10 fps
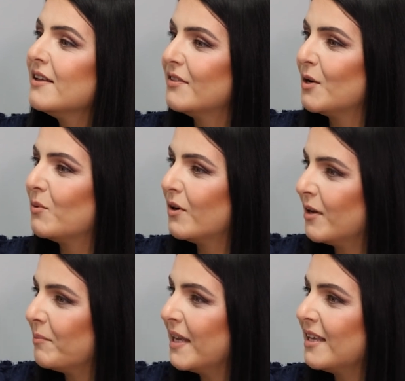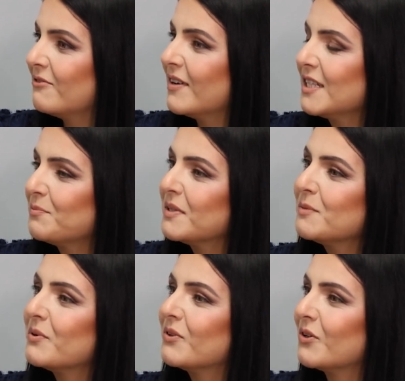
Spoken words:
they want to make investments, but